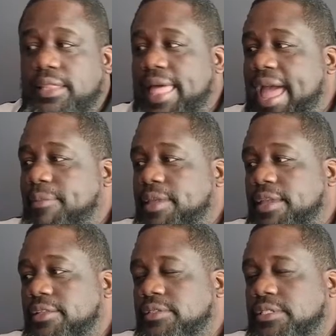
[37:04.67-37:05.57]
and
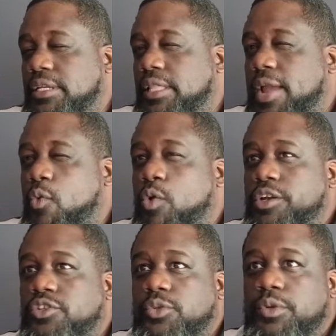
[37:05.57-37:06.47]
labbing till like
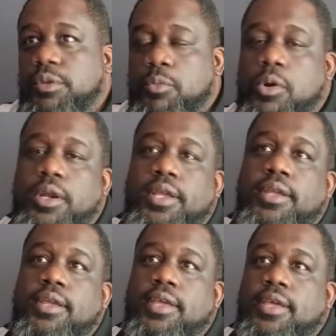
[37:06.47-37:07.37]
1, 2 in the morning,
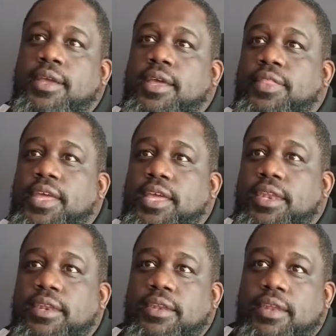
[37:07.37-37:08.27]
and
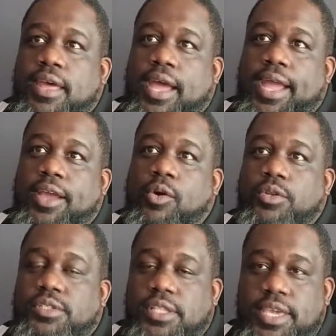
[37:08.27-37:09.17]
then I go
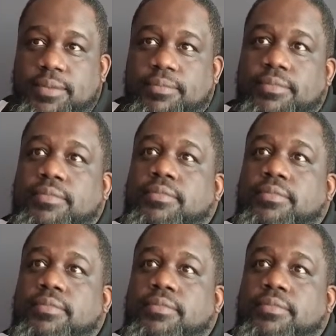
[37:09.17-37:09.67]
to sleep,